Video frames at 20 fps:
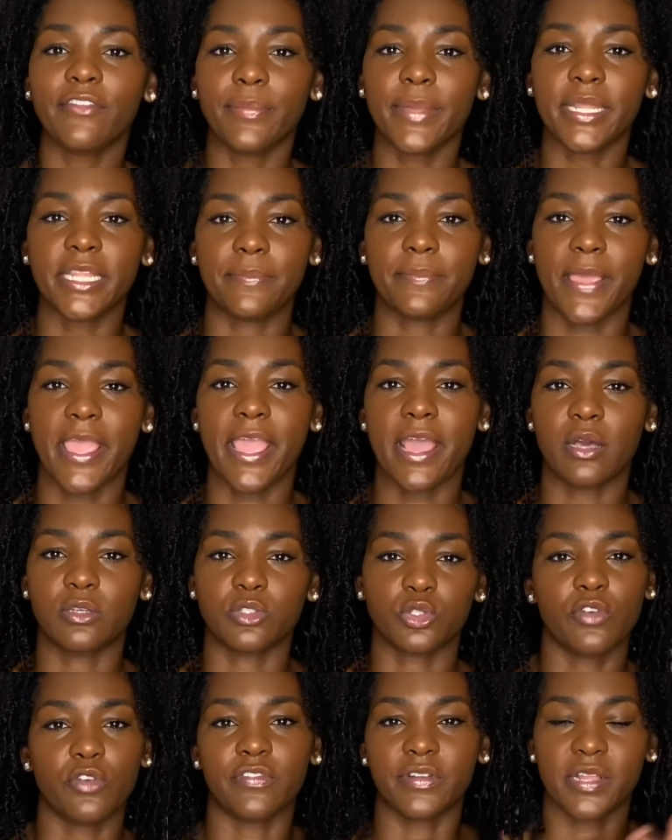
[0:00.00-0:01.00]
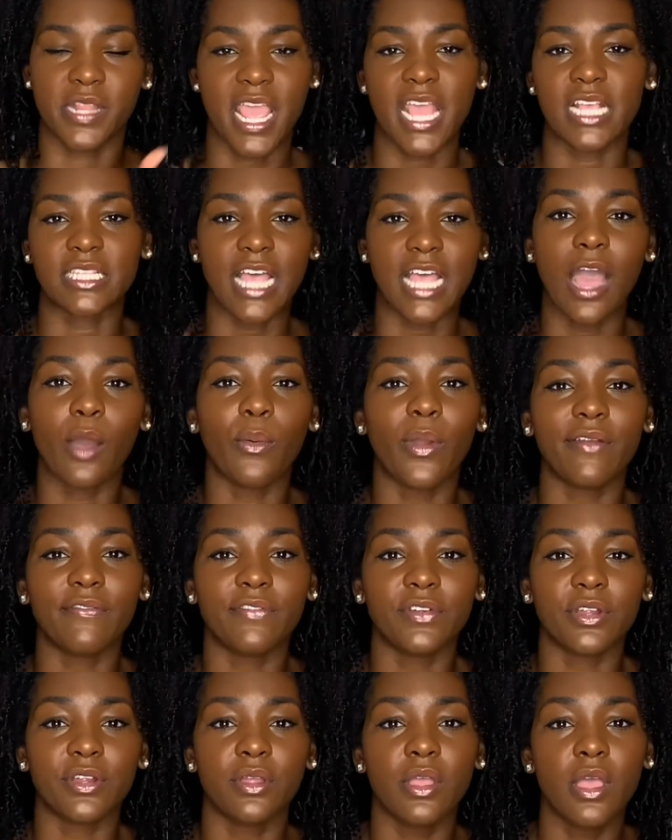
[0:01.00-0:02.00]
many pounds over the next
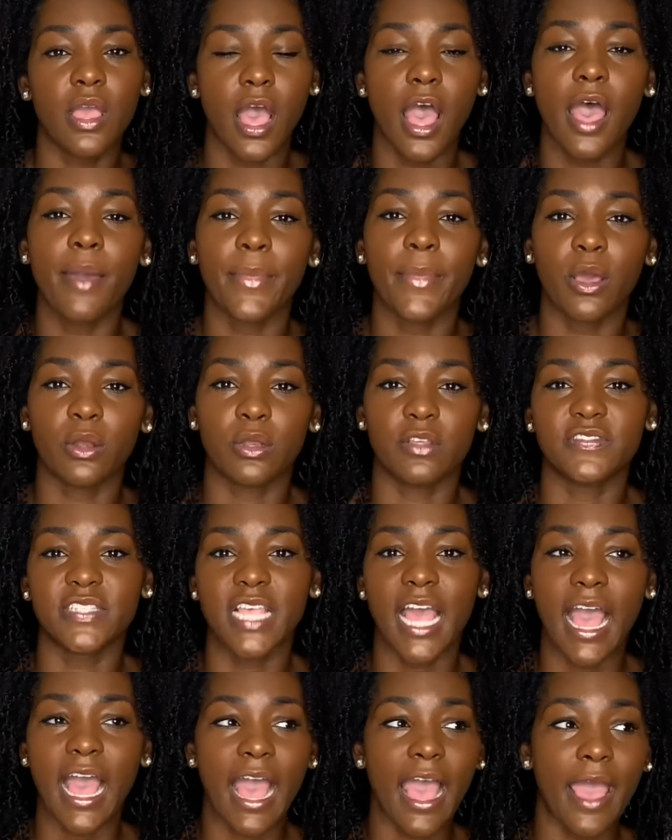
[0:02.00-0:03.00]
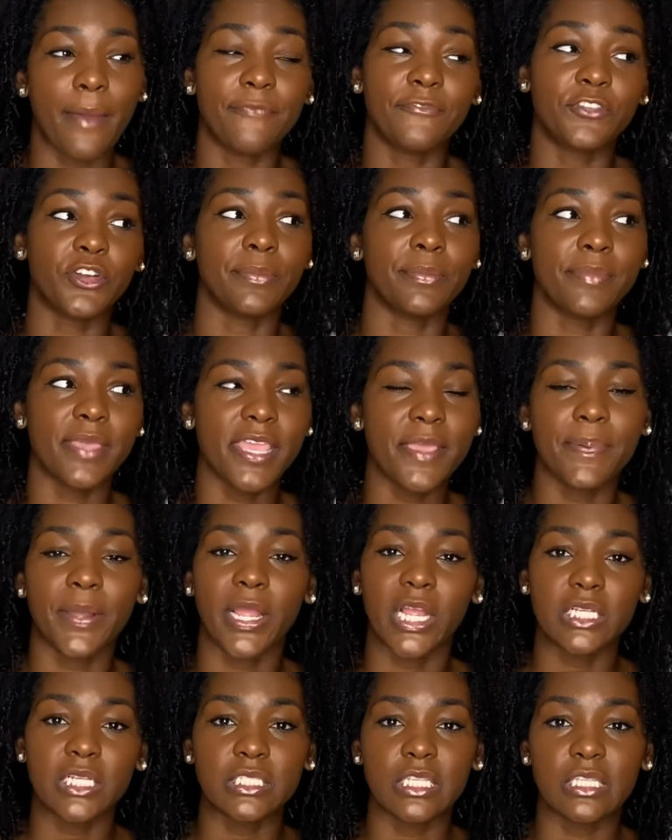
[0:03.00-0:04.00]
however amount of time? For me
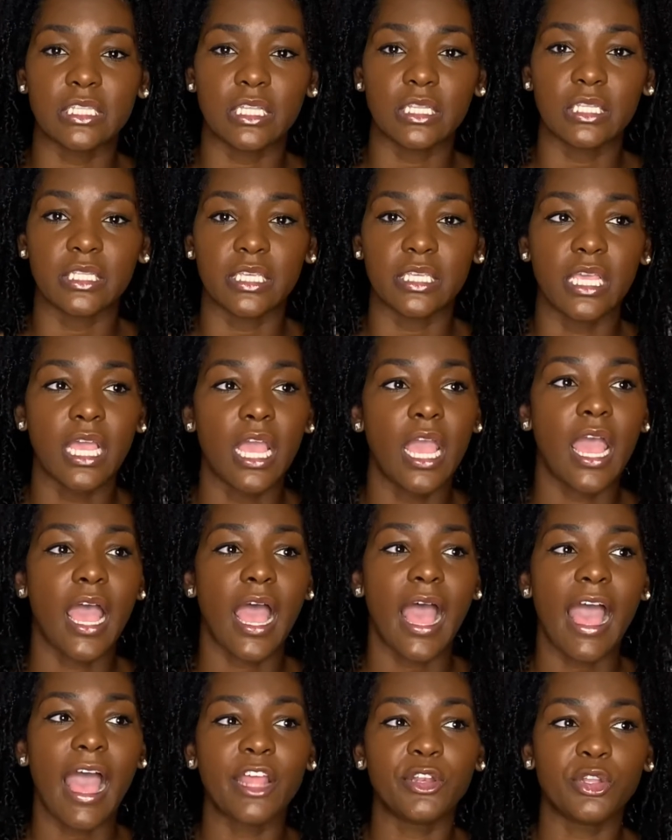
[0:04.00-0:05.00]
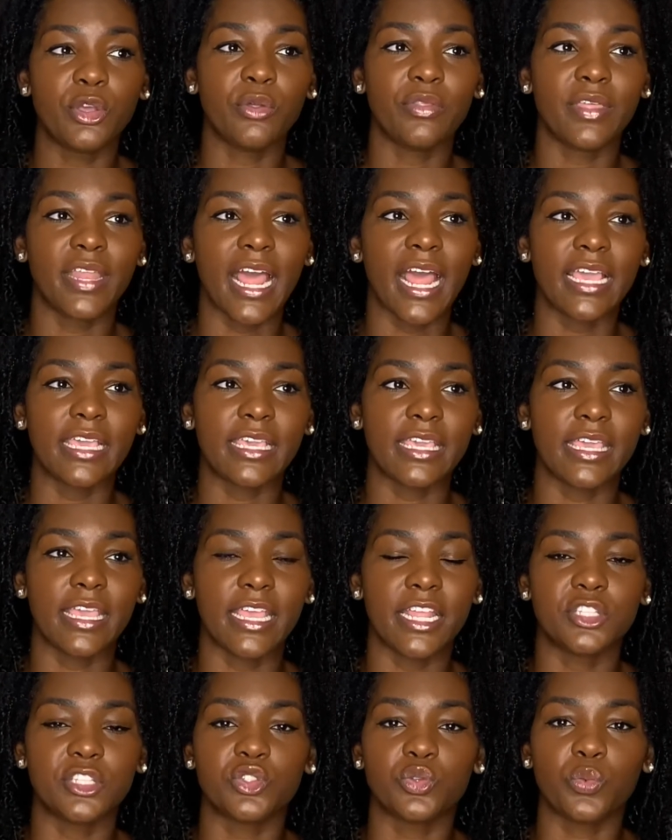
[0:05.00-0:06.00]
personally, I know that I
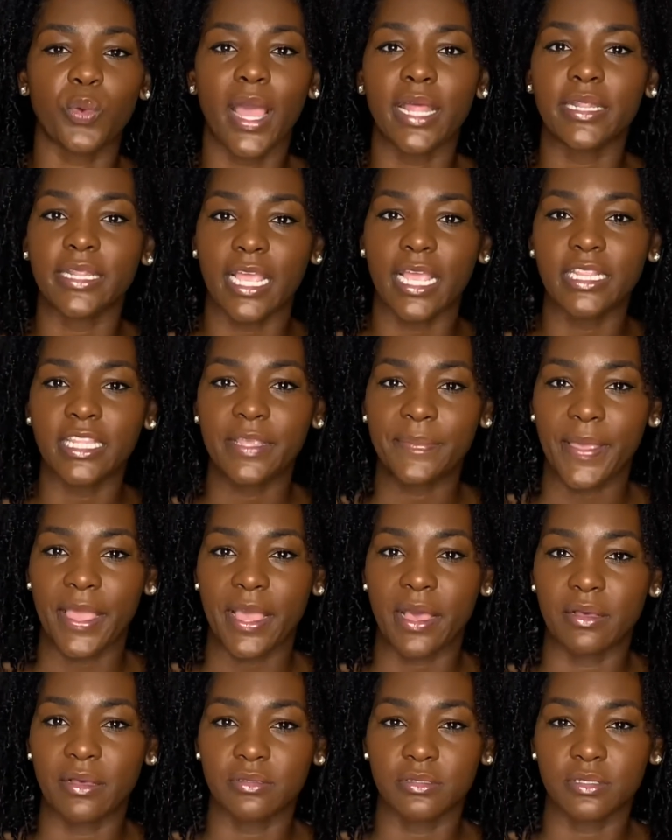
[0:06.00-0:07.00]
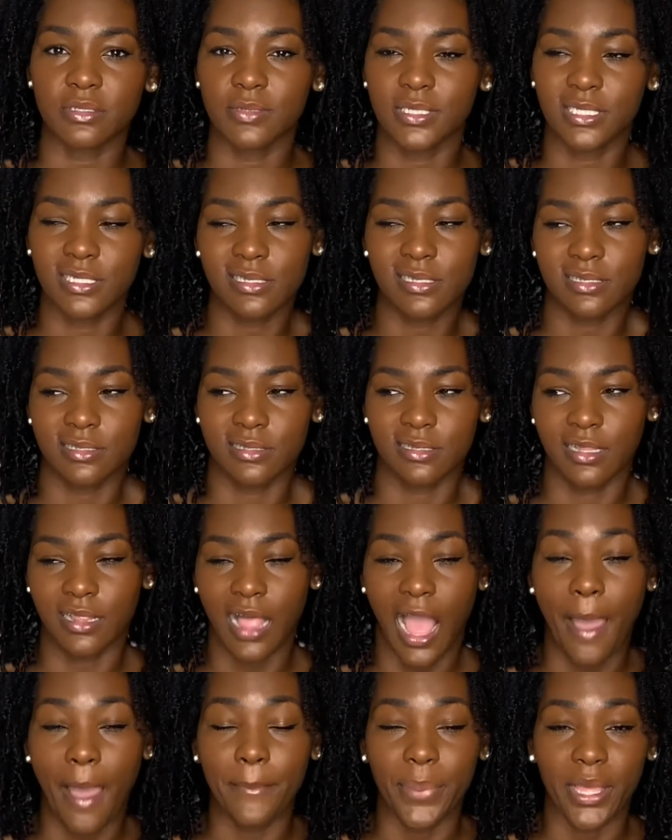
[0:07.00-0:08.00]
can squat 90 pounds, which isn't a
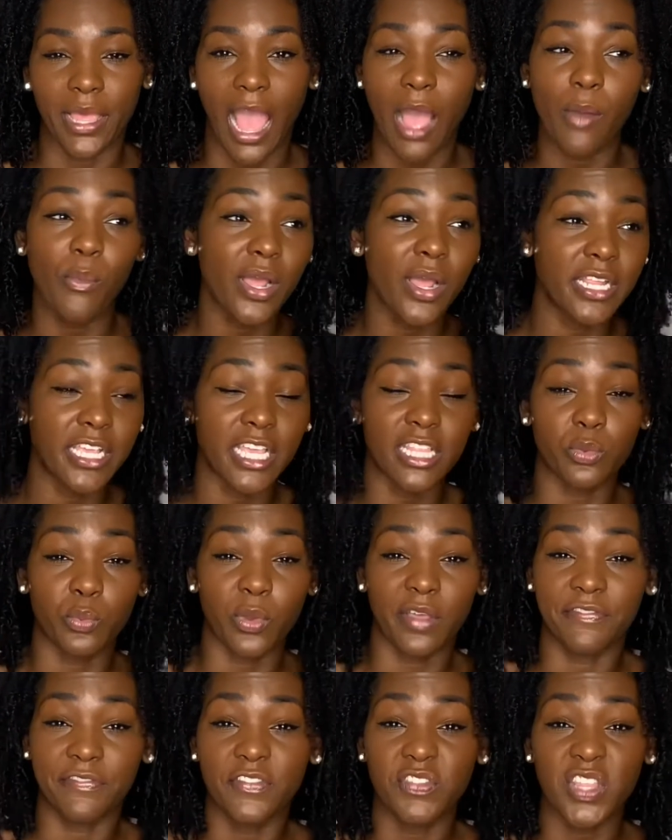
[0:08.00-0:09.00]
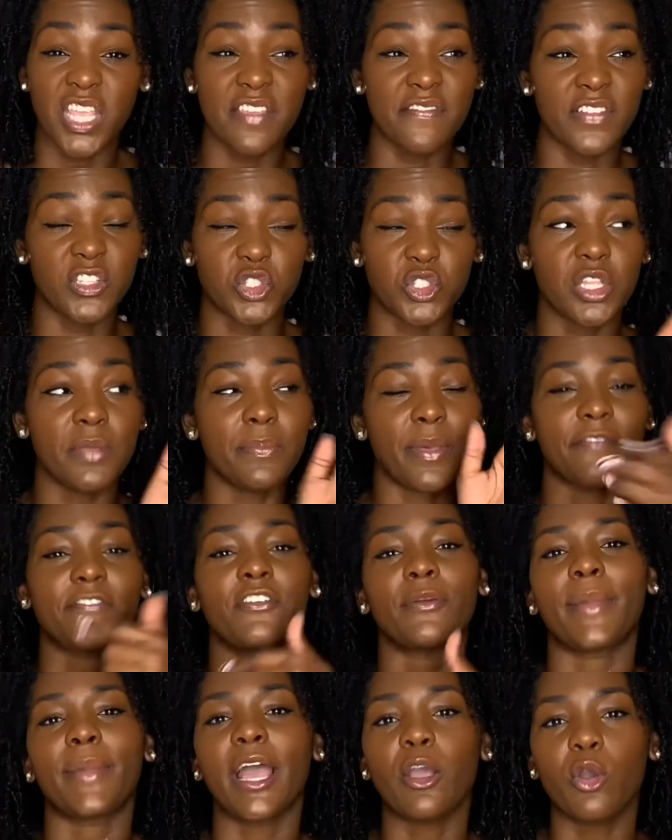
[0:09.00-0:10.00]
lot, but I want to get to 150 eventually. But for
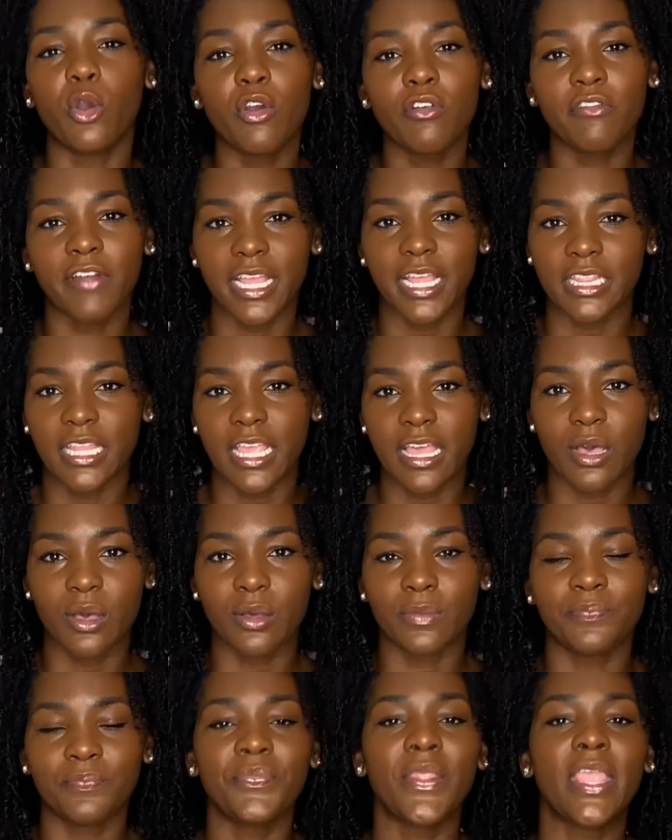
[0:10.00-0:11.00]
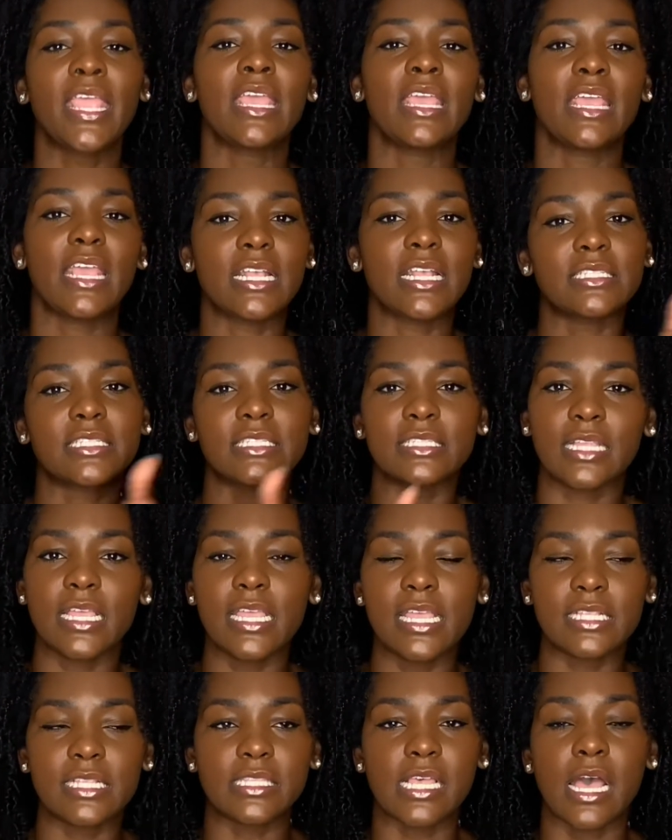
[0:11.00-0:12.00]
my goal right now, it's
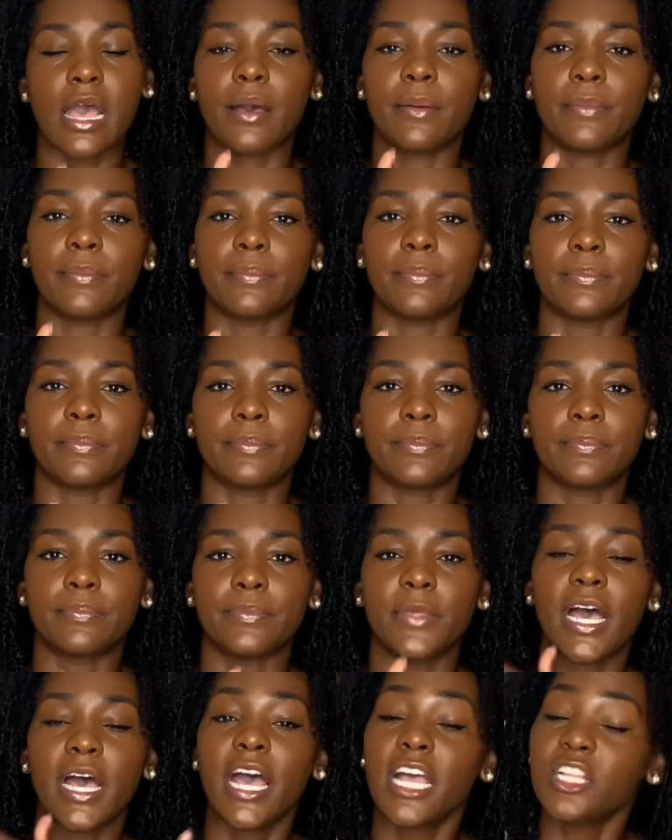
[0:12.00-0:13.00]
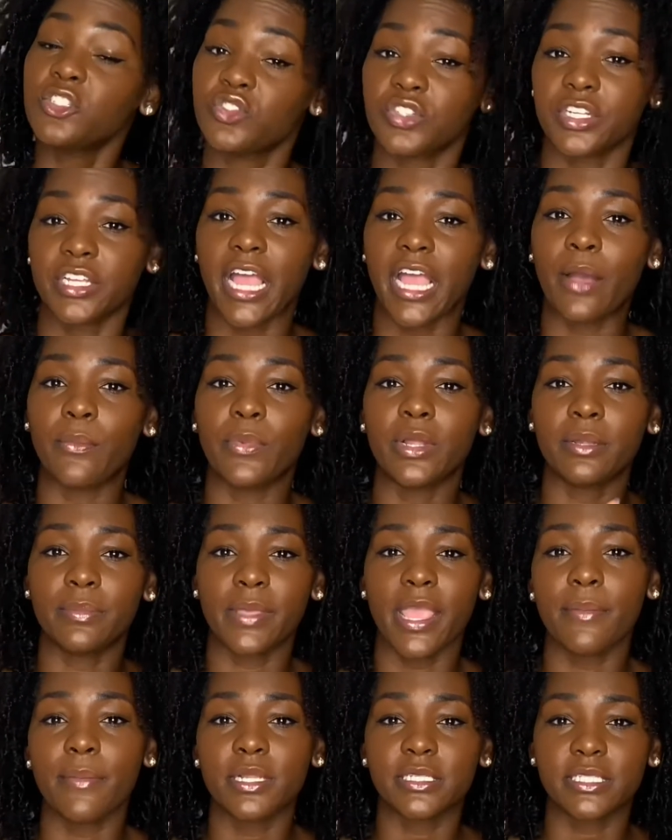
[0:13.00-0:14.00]
100. I want to
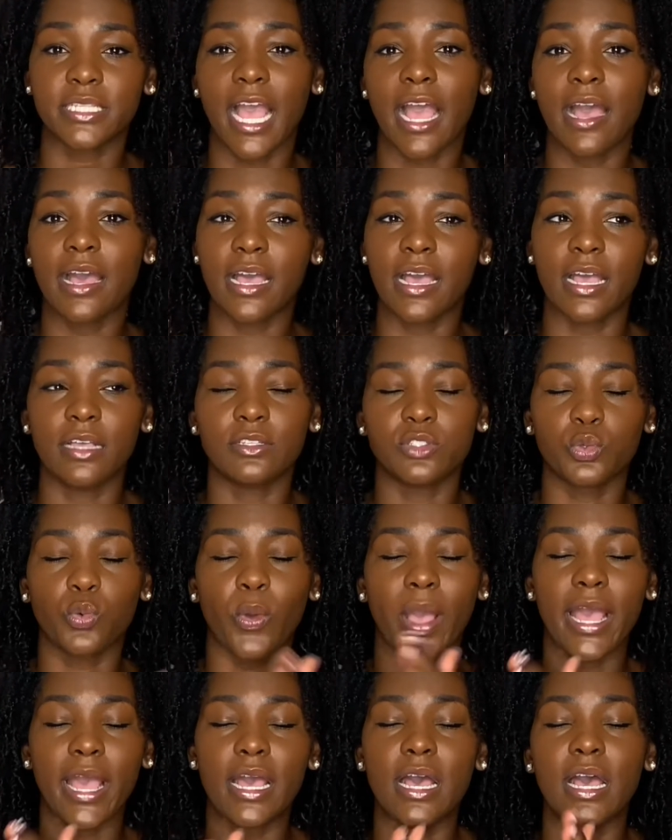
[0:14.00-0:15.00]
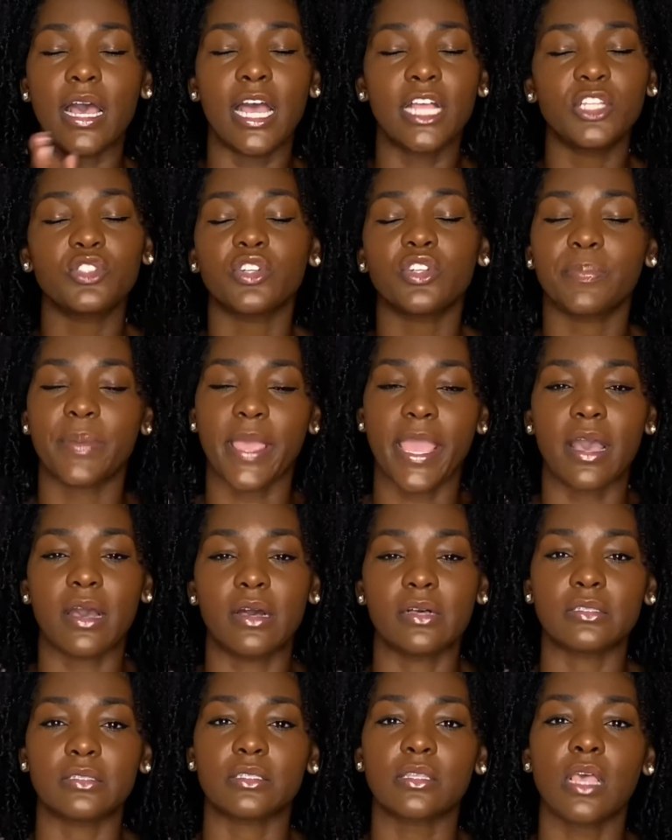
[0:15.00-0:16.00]
be able to squat 100
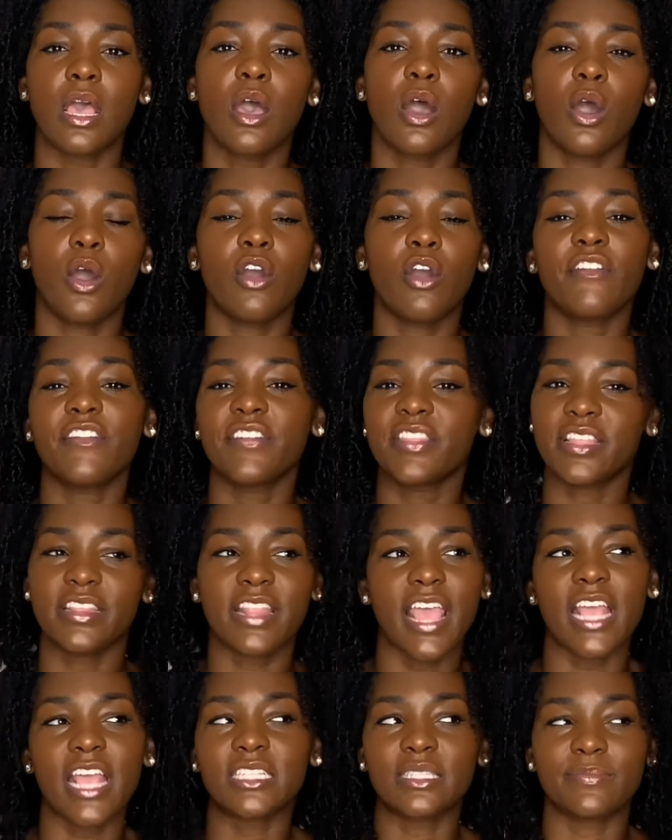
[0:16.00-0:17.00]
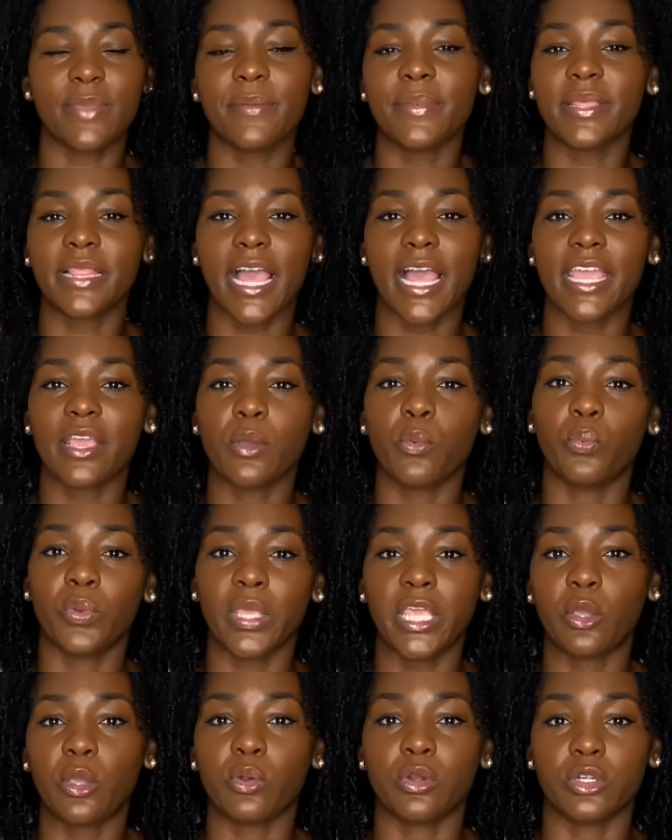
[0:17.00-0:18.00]
pounds over the next maybe like
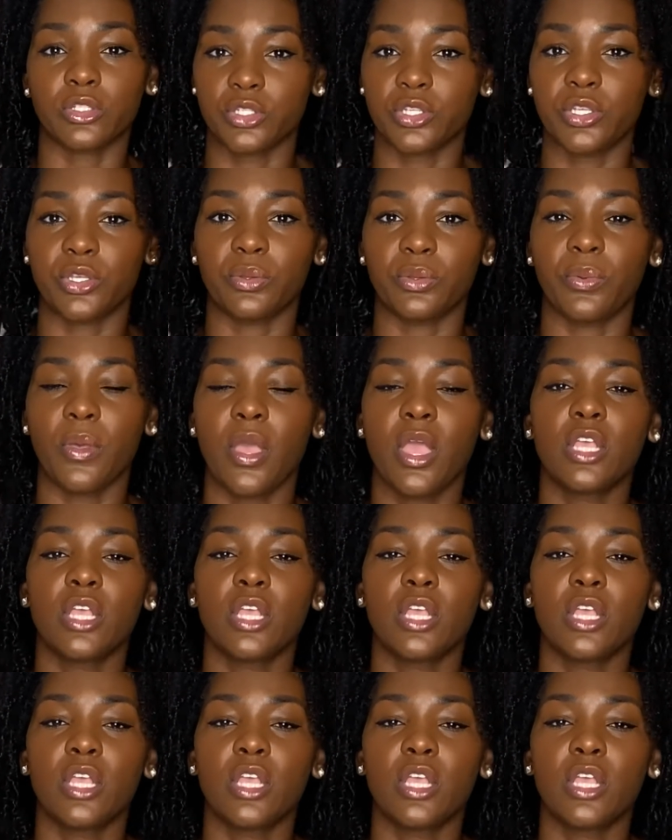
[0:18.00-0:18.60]
week or two.